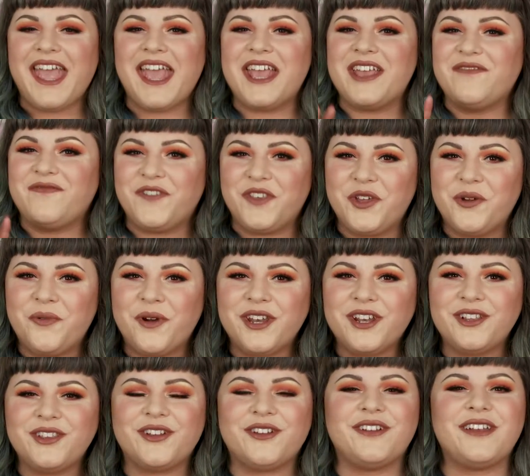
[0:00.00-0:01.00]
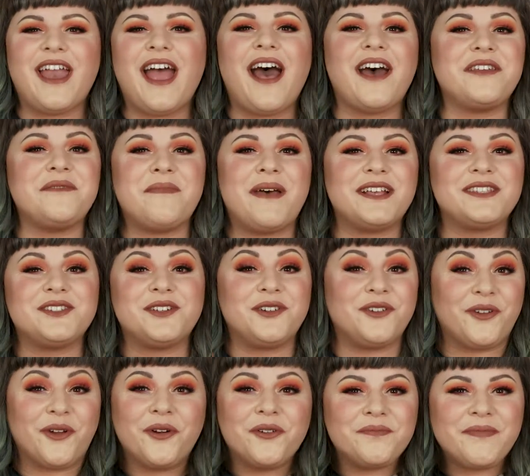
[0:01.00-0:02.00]
If you want to learn how to master
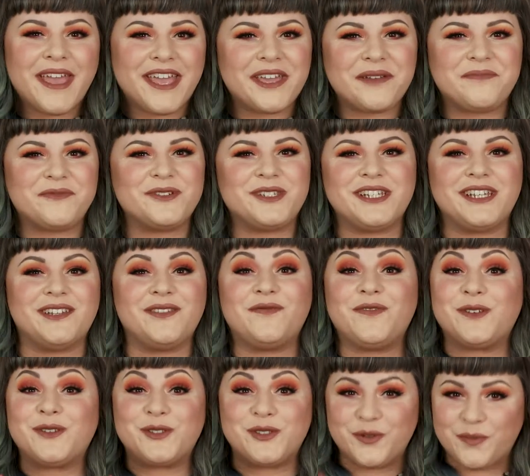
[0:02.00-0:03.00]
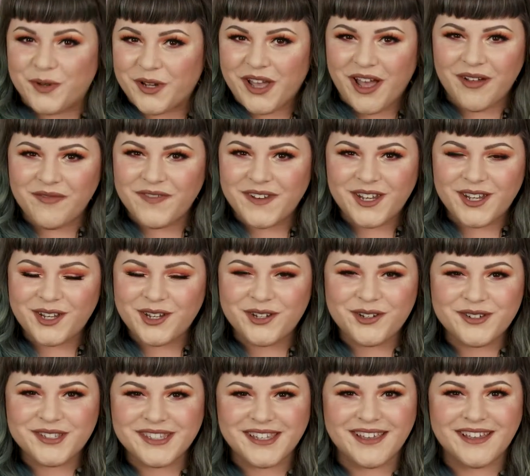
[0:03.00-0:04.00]
your own makeup routine, feel super confident in
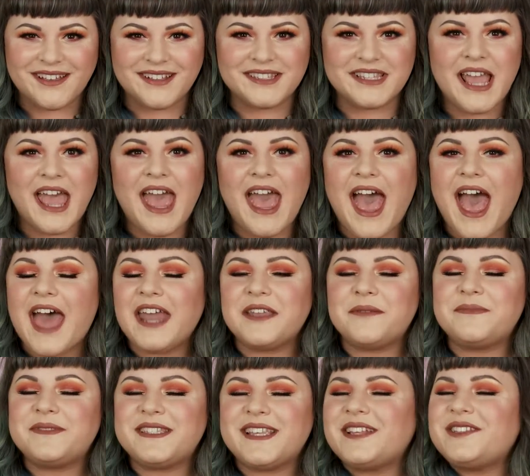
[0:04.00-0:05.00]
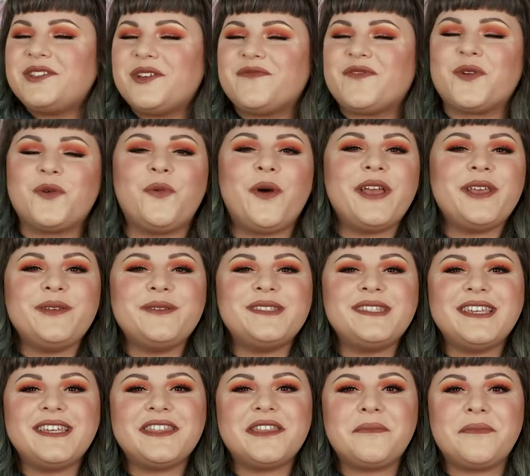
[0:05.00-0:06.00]
your skills, and obsess over what you
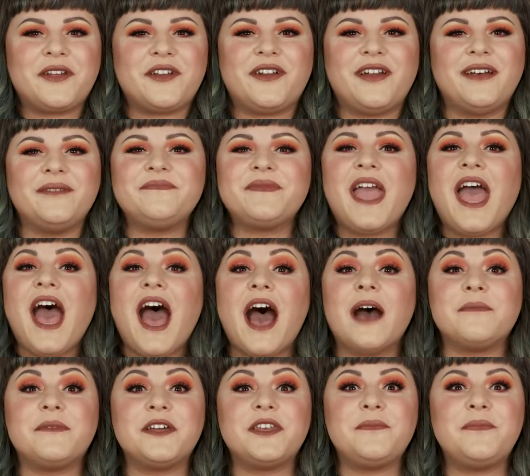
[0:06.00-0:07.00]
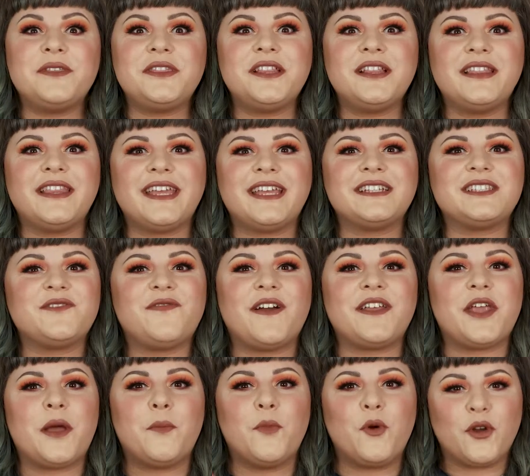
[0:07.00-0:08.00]
see in the mirror, I'm going to put the link to
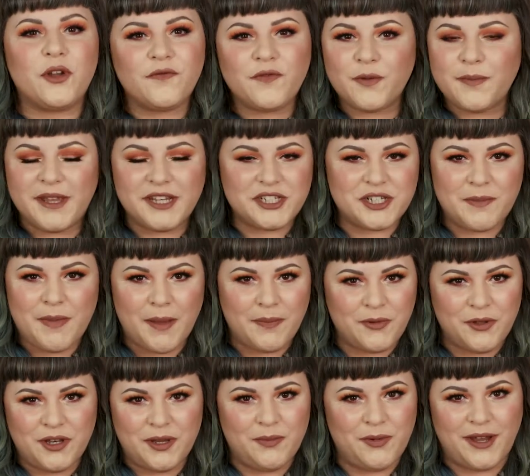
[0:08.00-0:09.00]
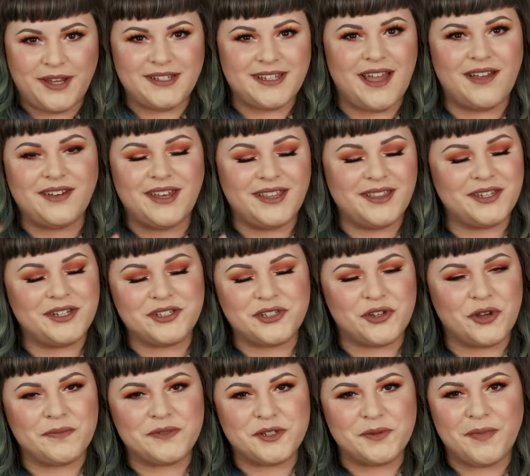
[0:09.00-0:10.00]
find out more information about Beauty Breakdown in the
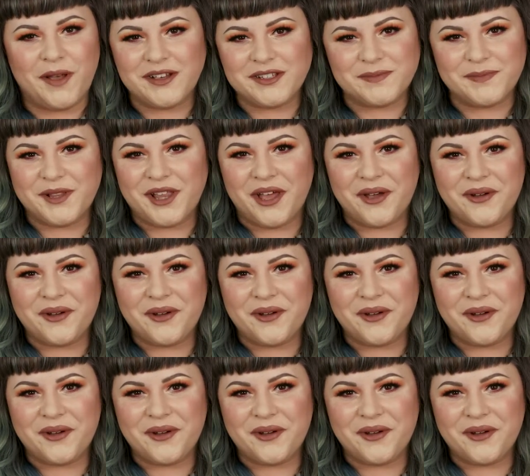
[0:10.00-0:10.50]
description box below.